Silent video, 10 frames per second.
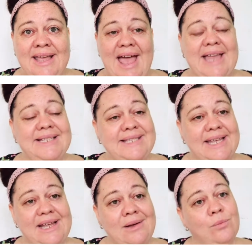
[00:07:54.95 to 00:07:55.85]
and
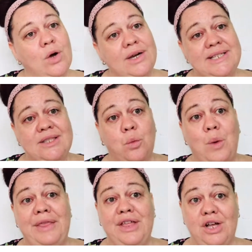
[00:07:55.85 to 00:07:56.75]
see what is the
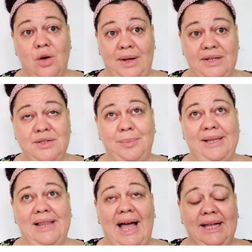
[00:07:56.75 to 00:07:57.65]
weather going to be
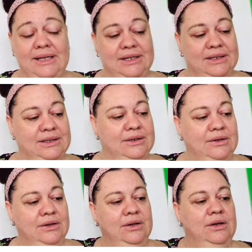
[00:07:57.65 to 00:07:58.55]
like.
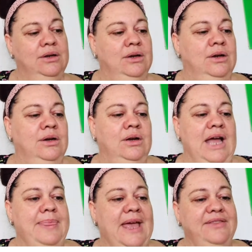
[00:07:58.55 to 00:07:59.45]

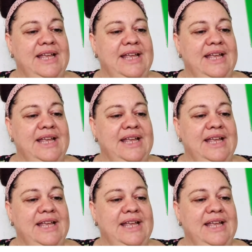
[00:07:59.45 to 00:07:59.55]
And then the